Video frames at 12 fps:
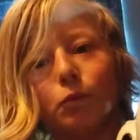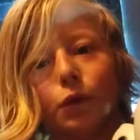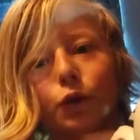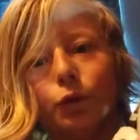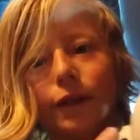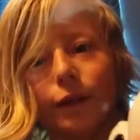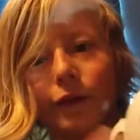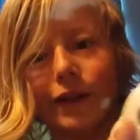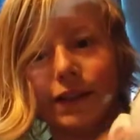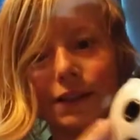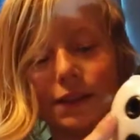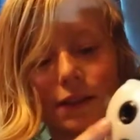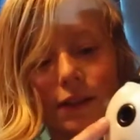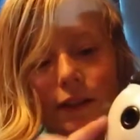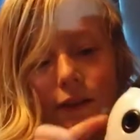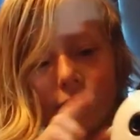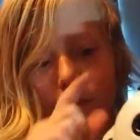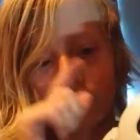blue and white. They
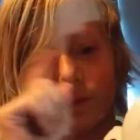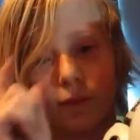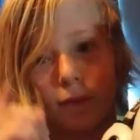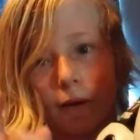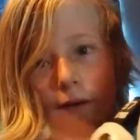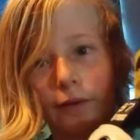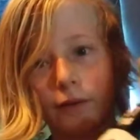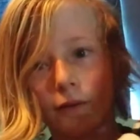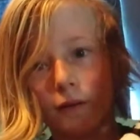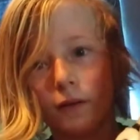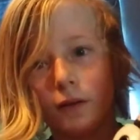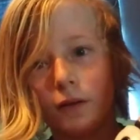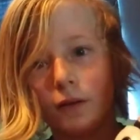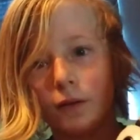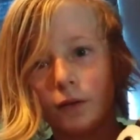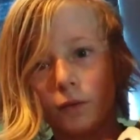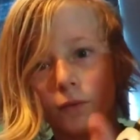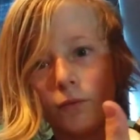aren't red.
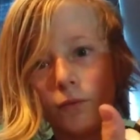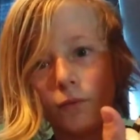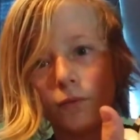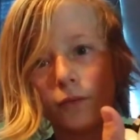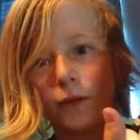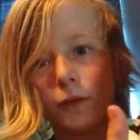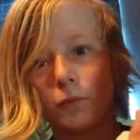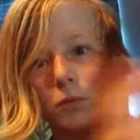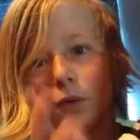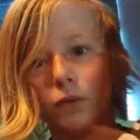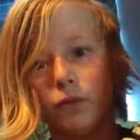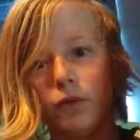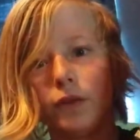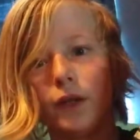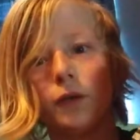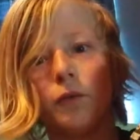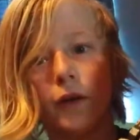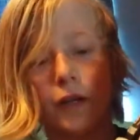Then then
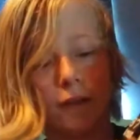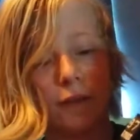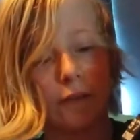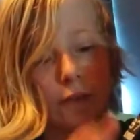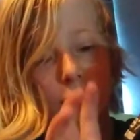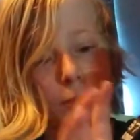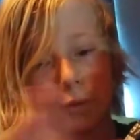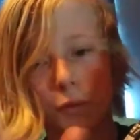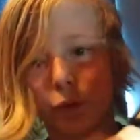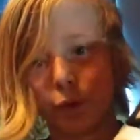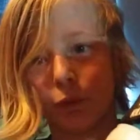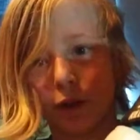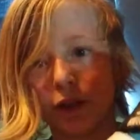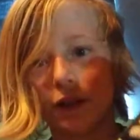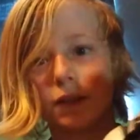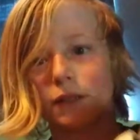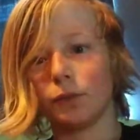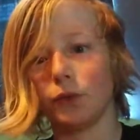white. They're just blue and
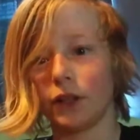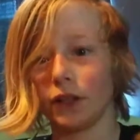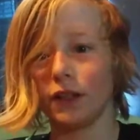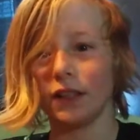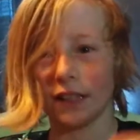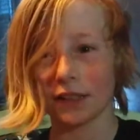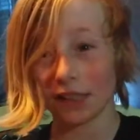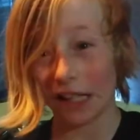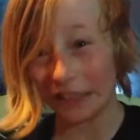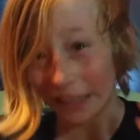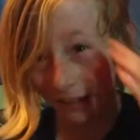white, which I think that's actually